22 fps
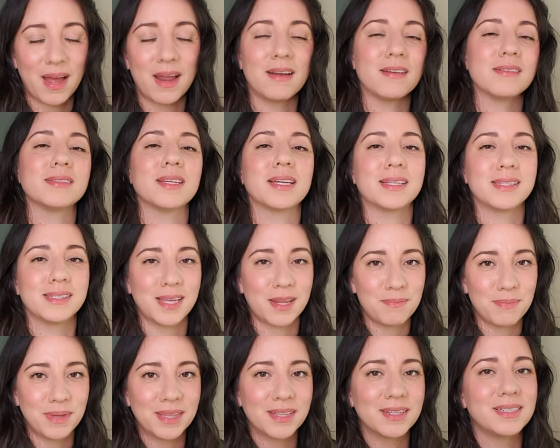And I was like,
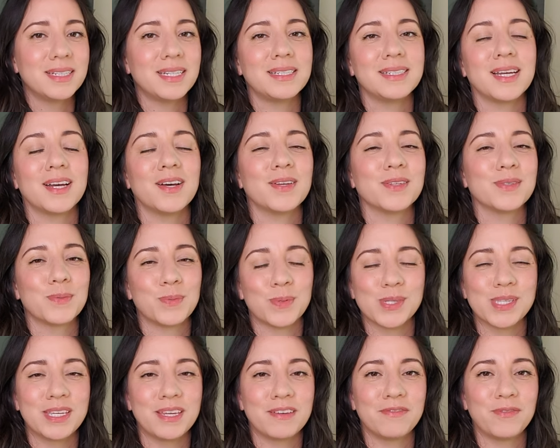send me the details. We'll
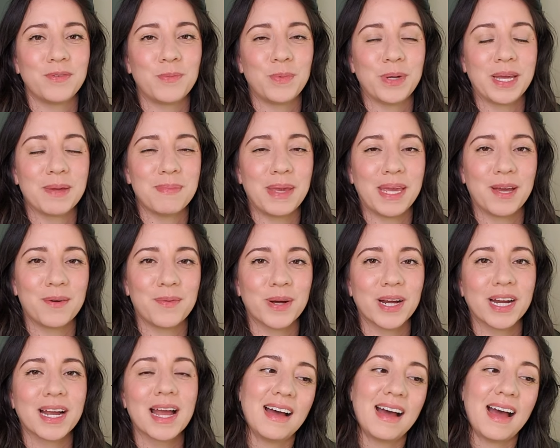see if we can make it
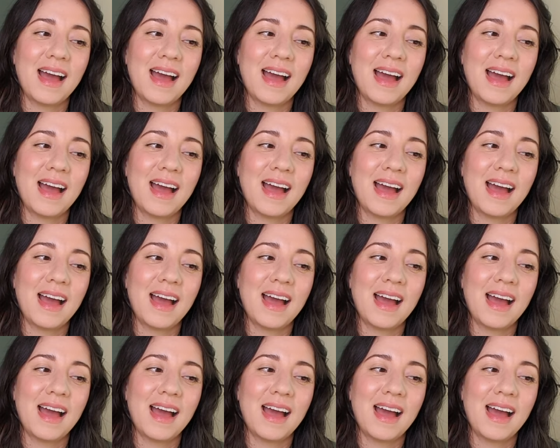work.